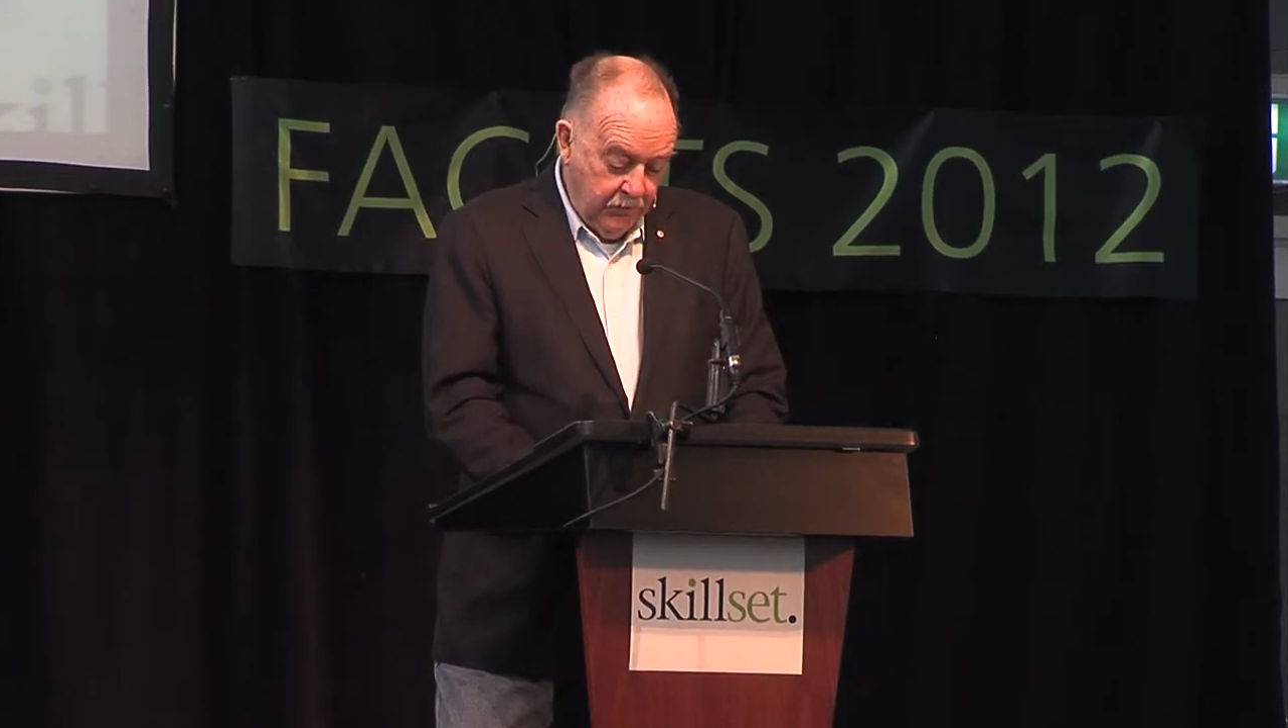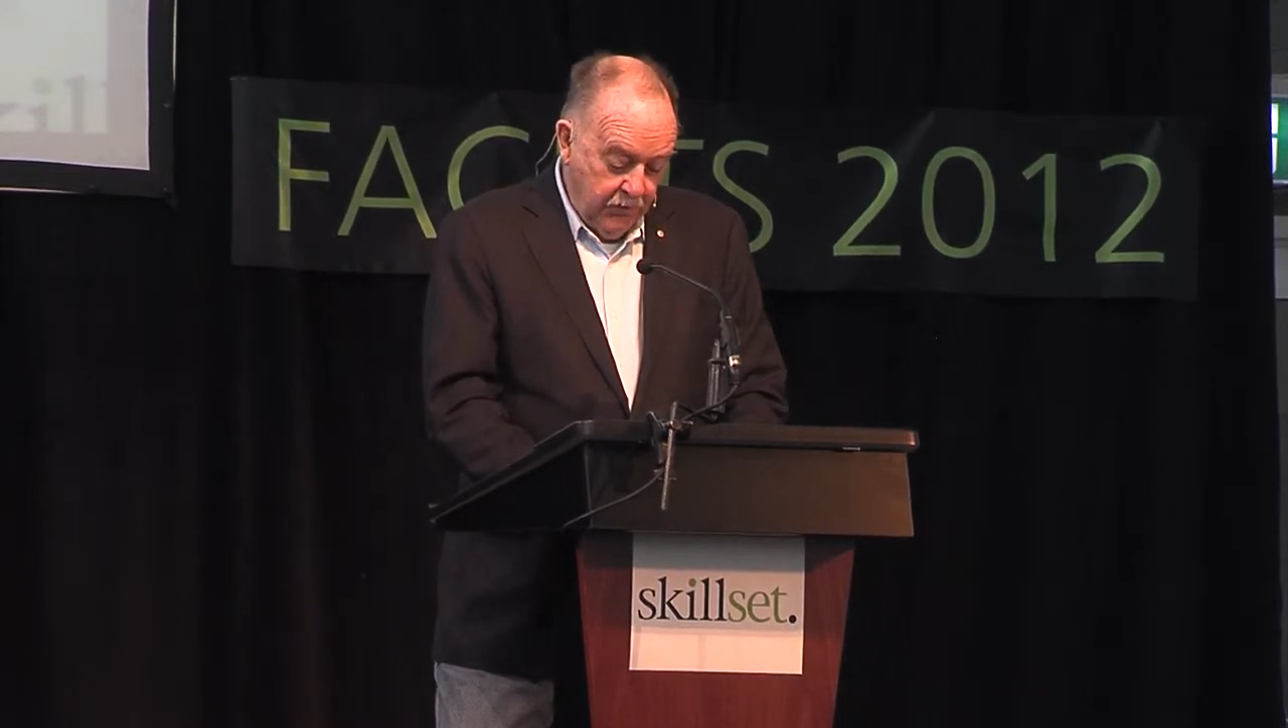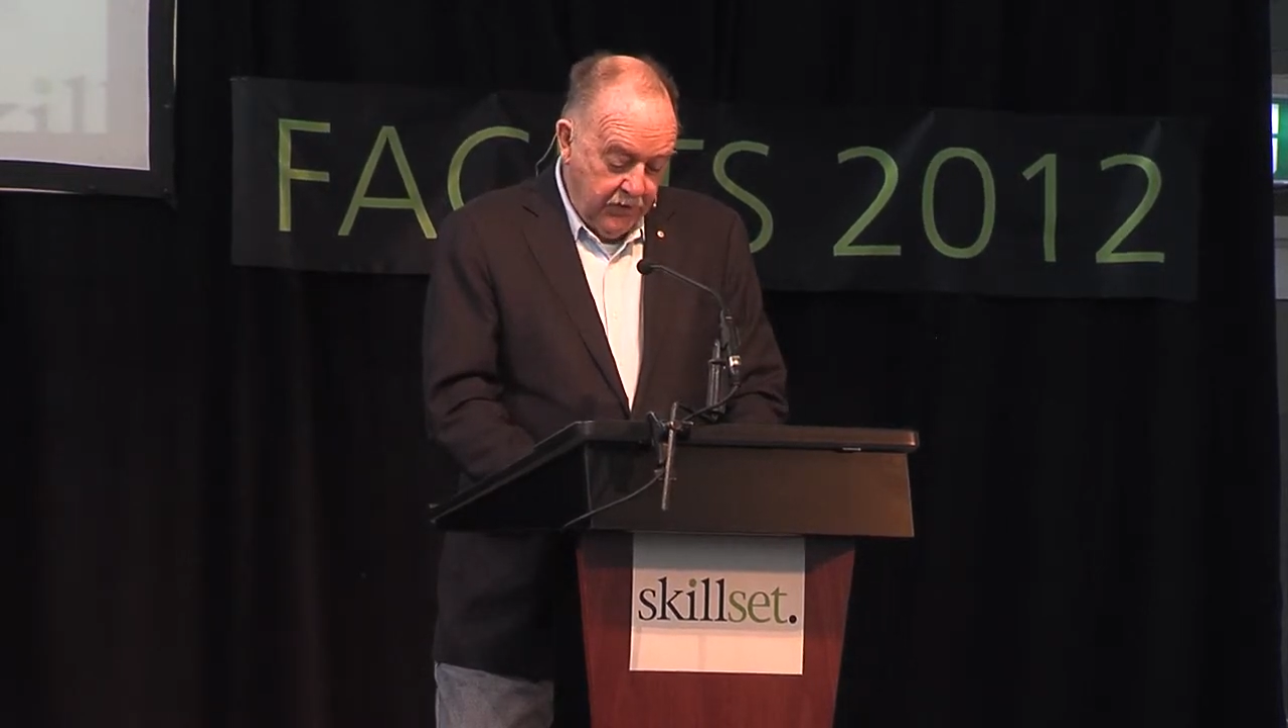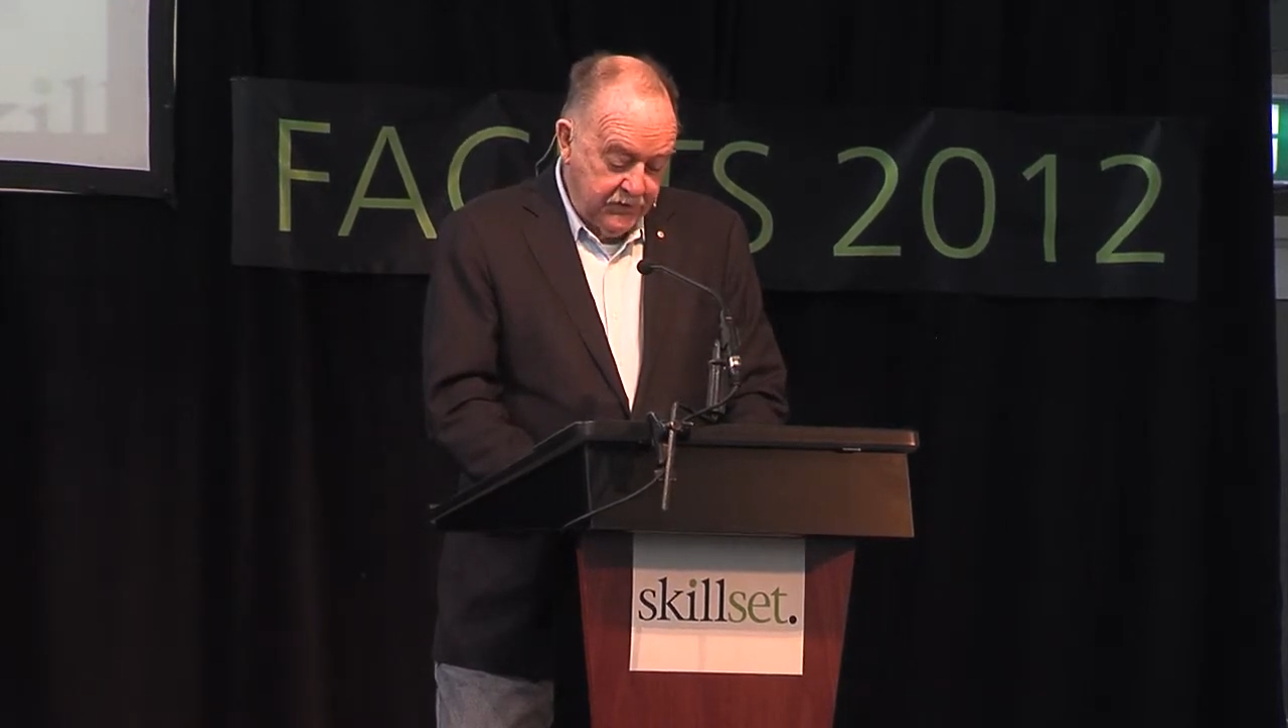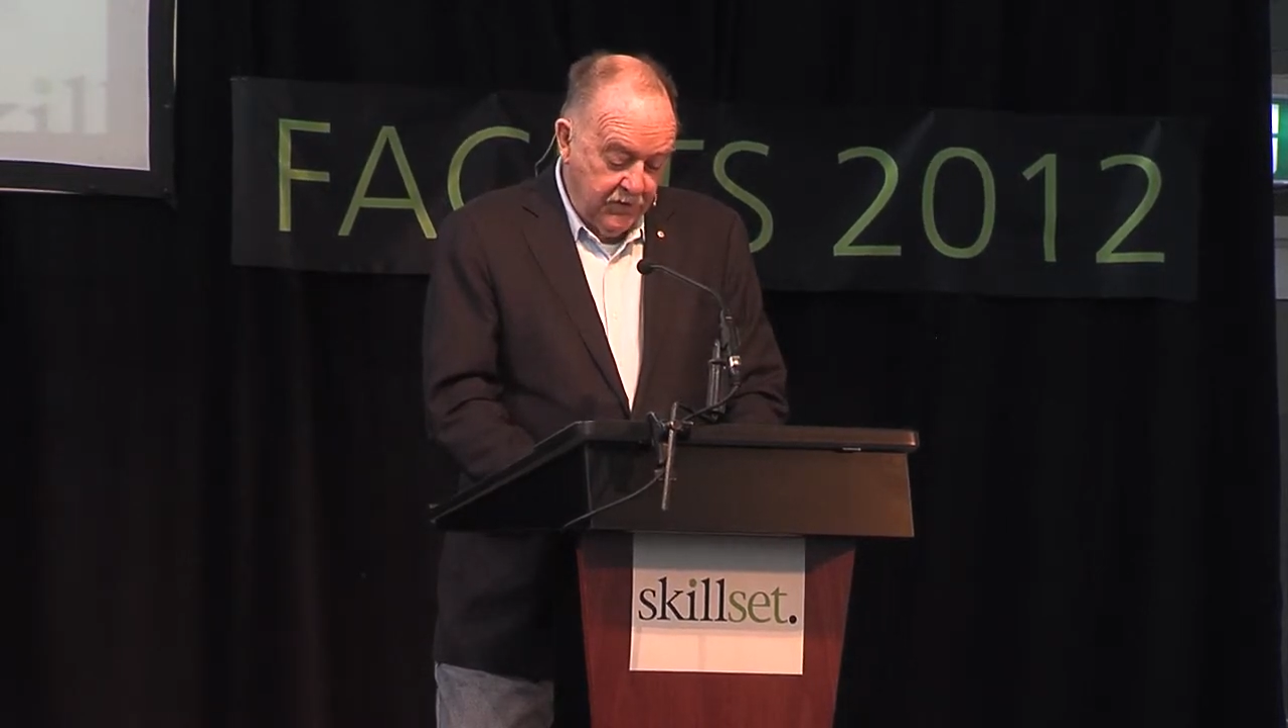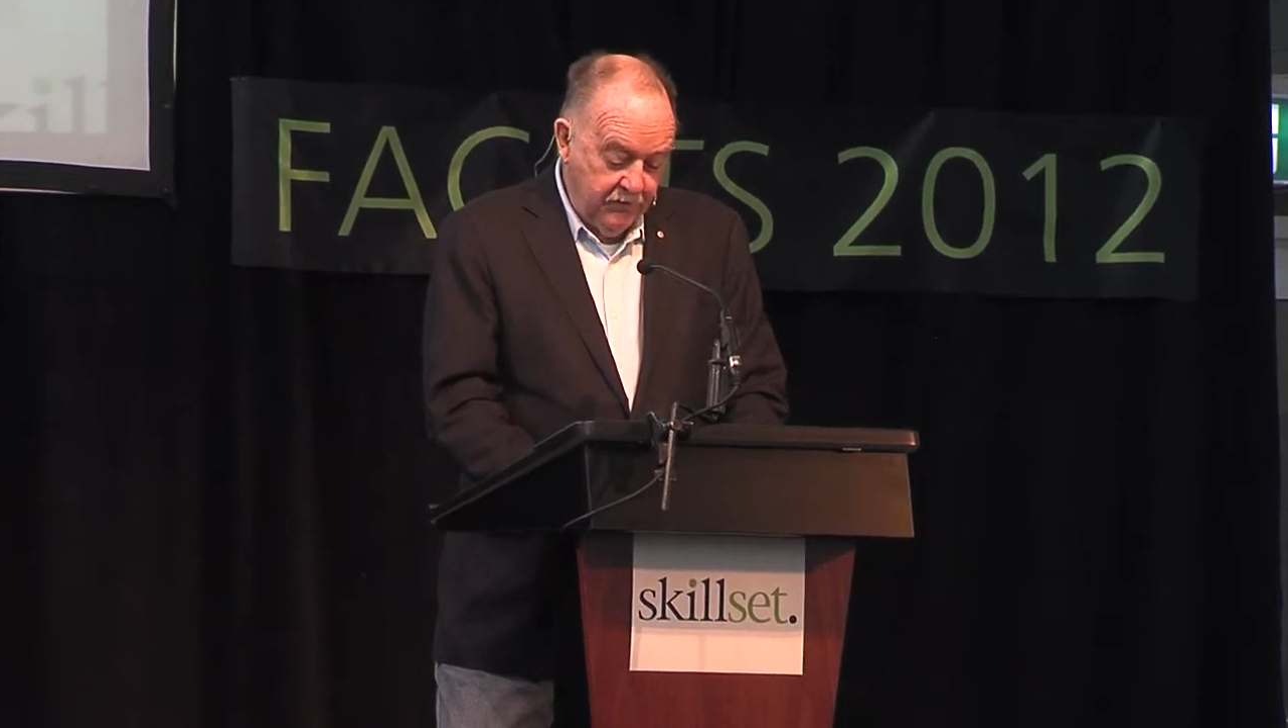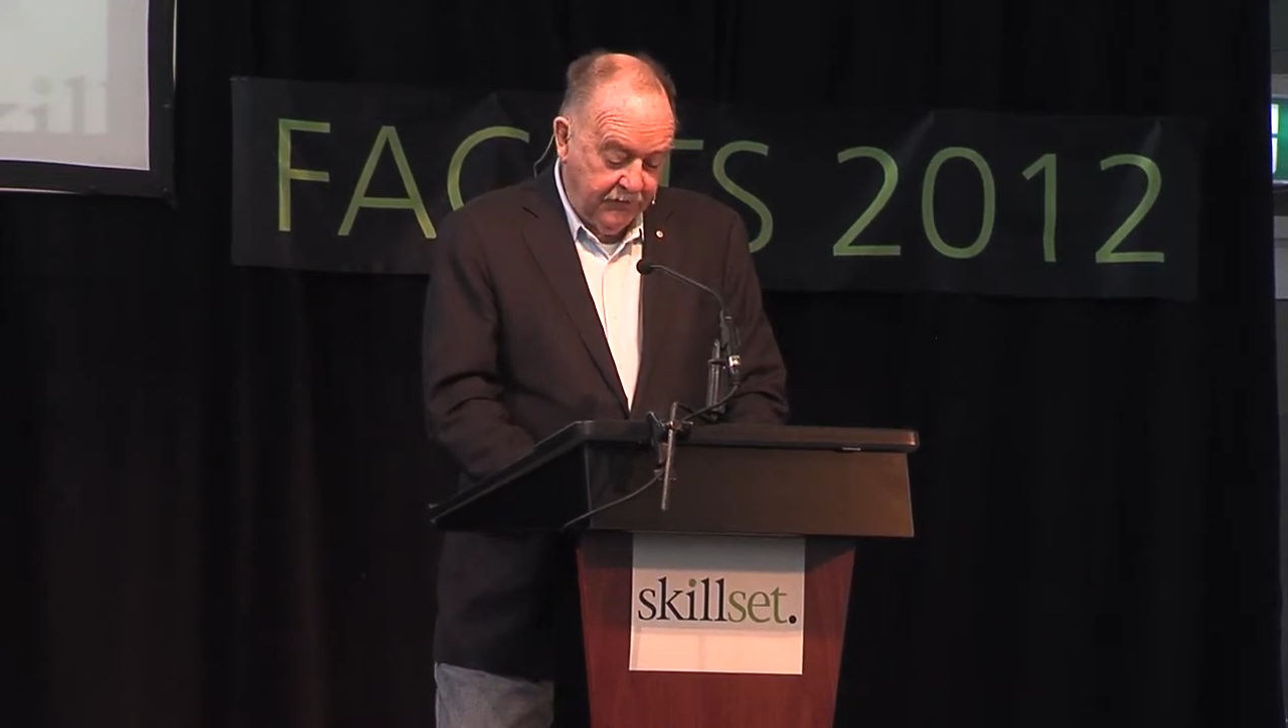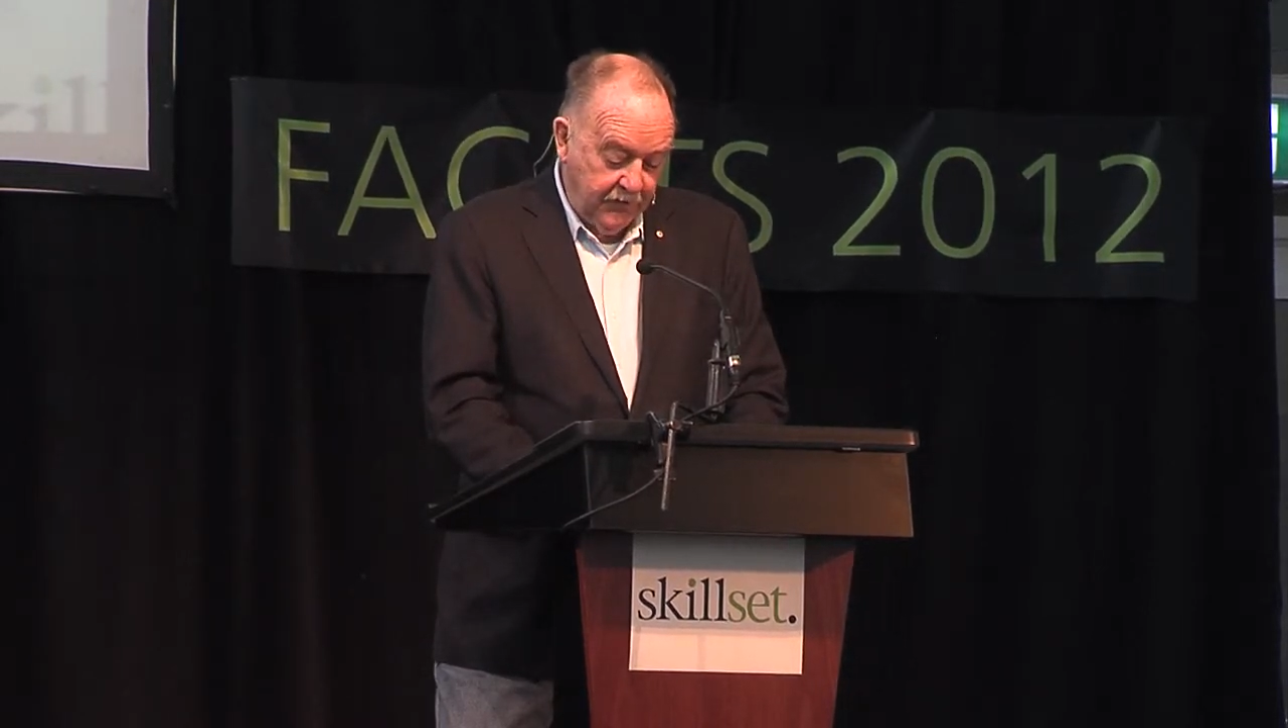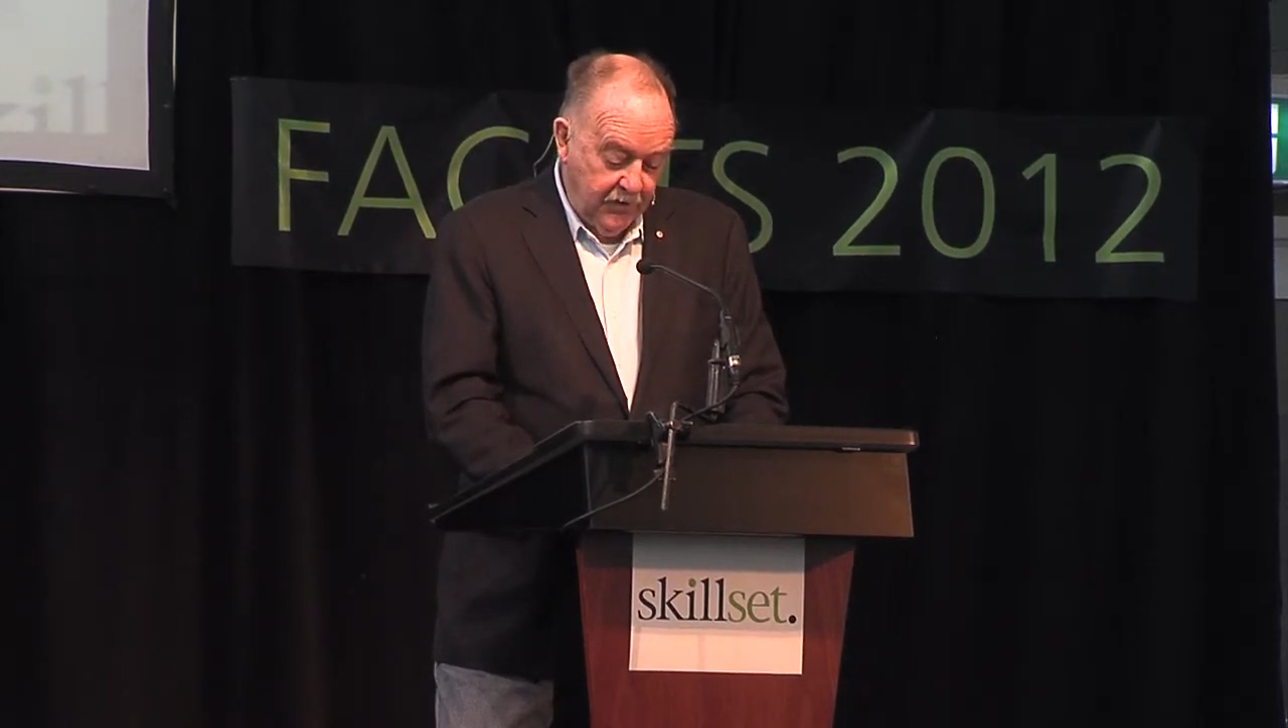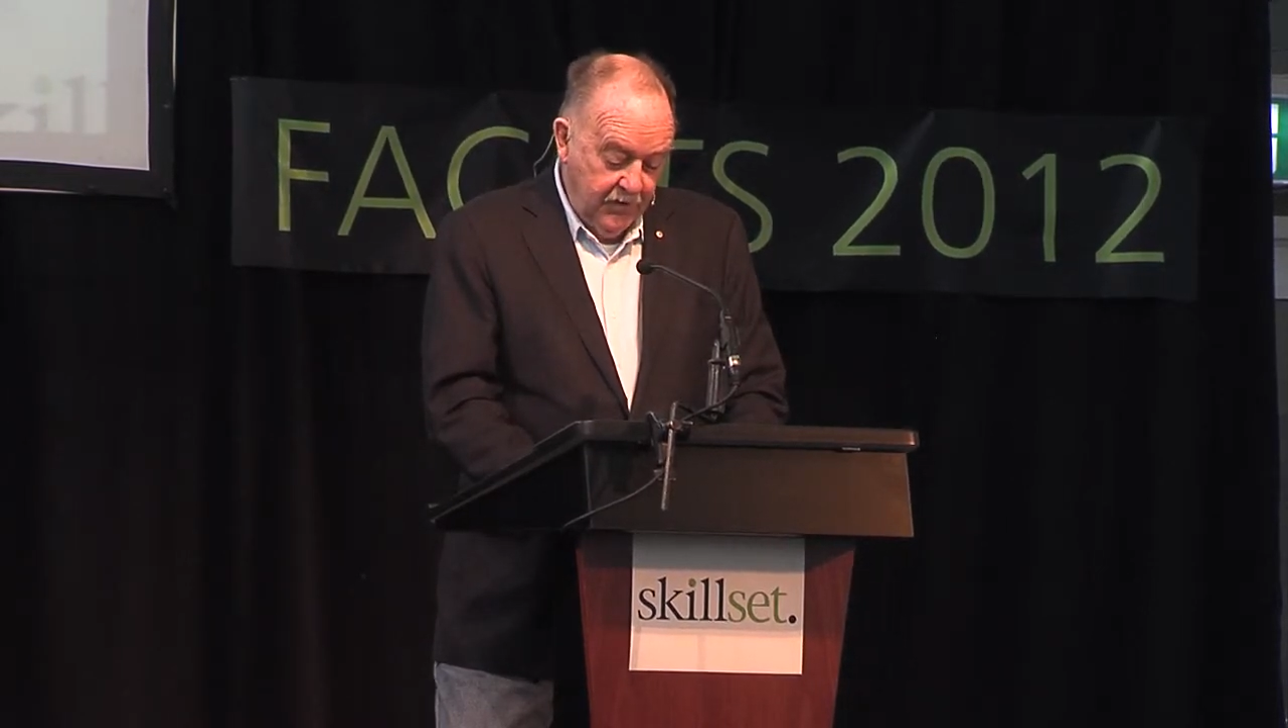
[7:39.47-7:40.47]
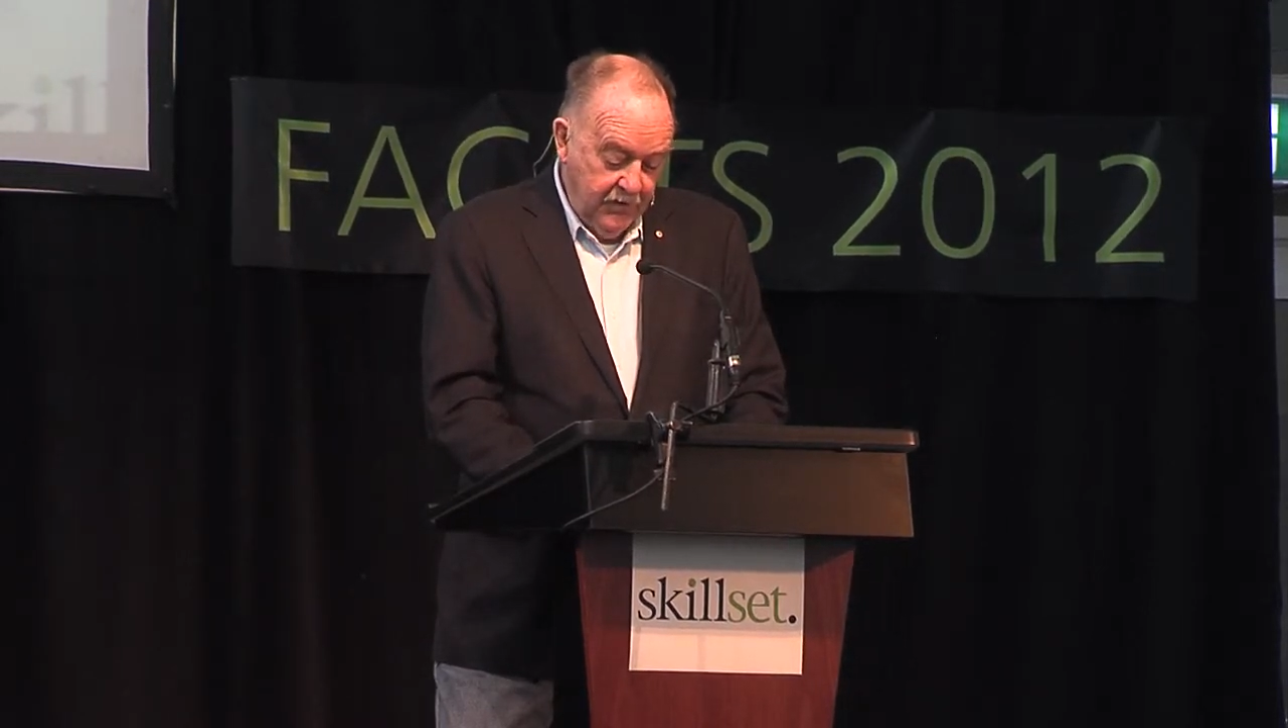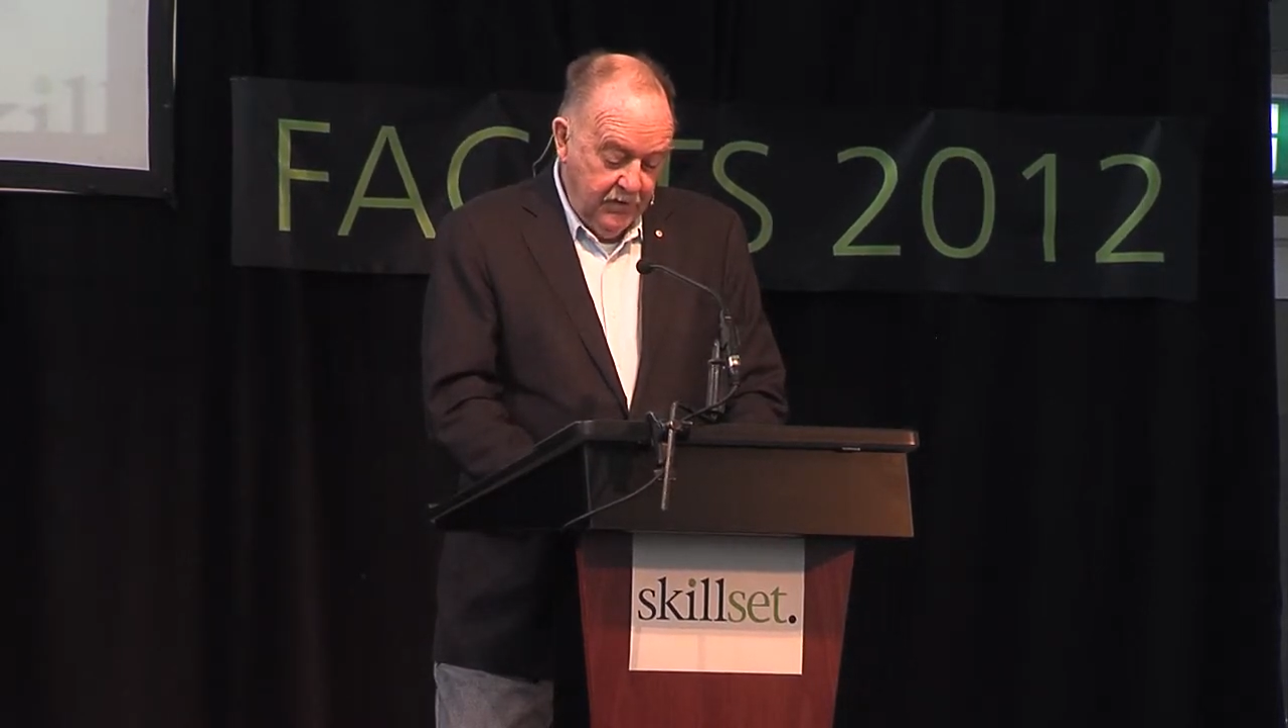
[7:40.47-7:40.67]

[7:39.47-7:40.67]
what is often